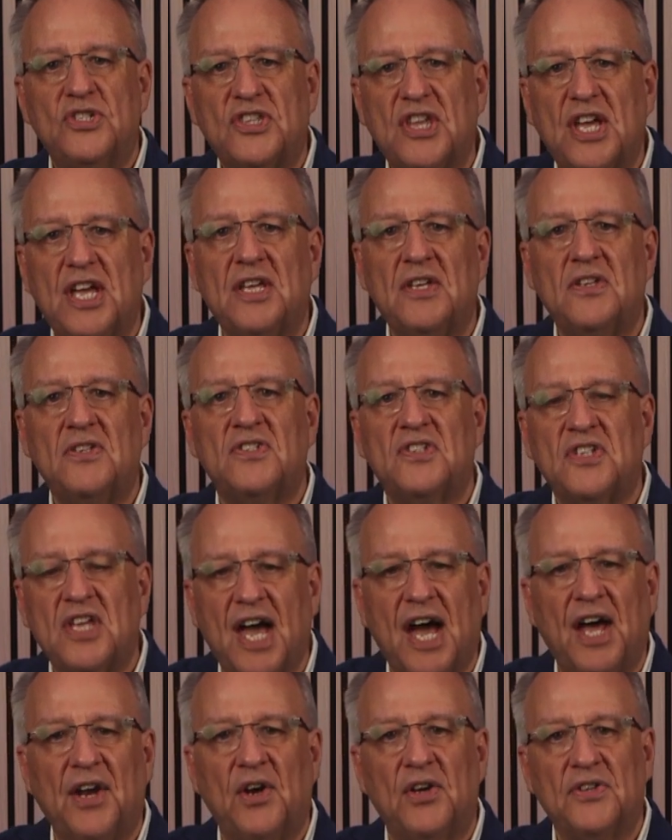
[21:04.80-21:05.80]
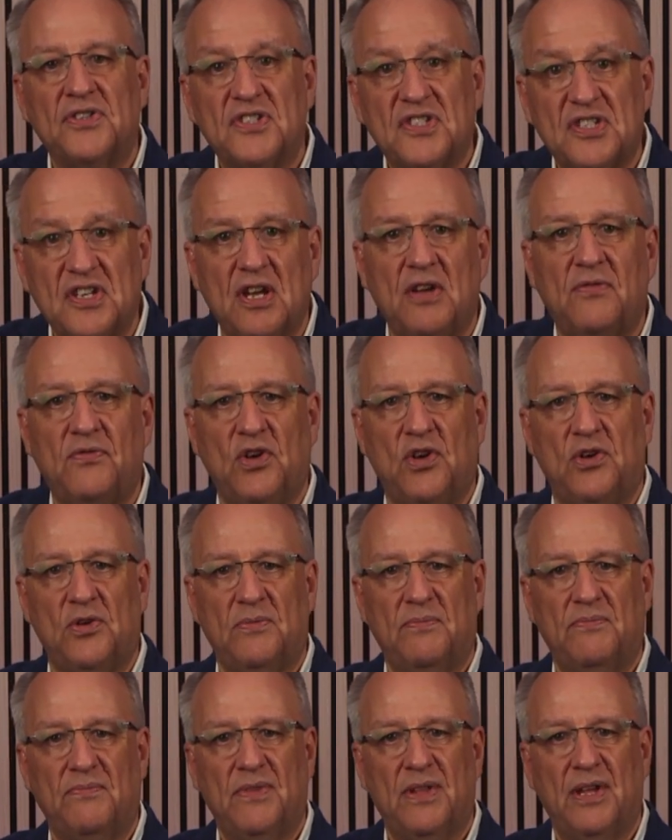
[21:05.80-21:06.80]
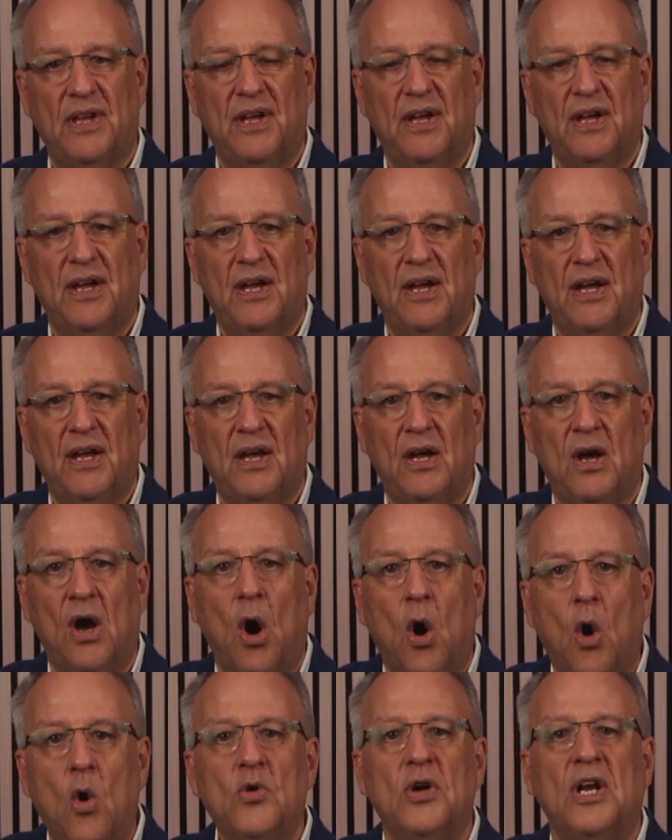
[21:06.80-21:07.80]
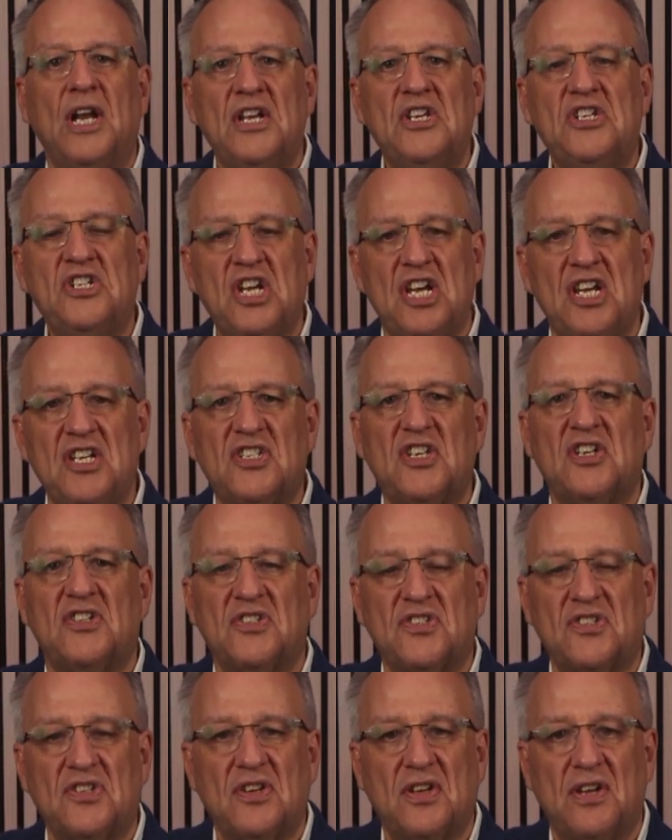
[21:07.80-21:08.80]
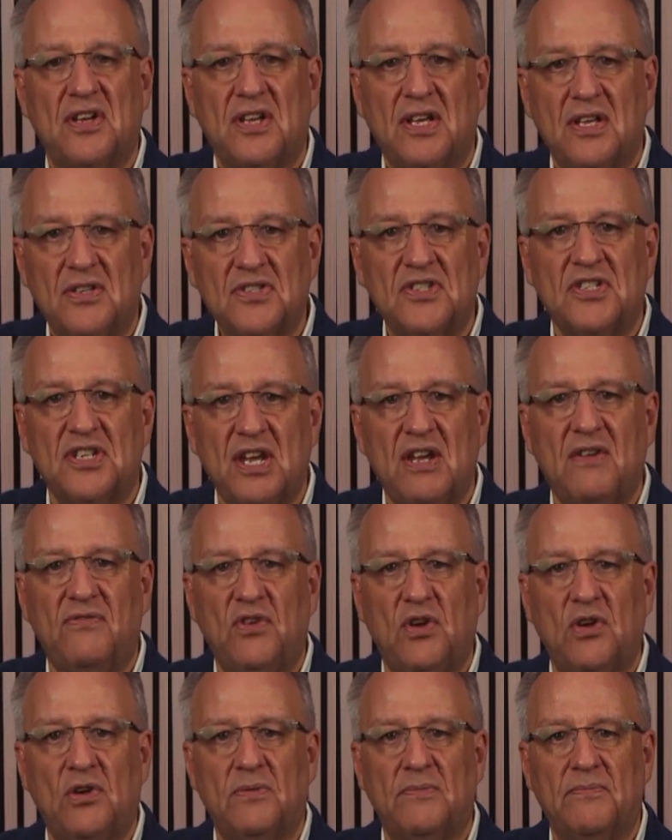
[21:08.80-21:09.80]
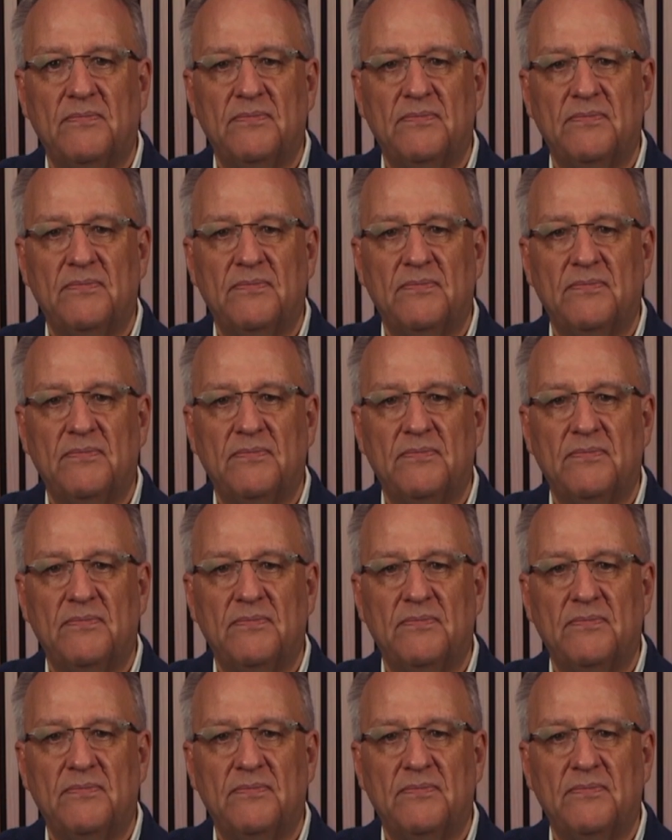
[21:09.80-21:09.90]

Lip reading: things cannot save you. Only Jesus can save you.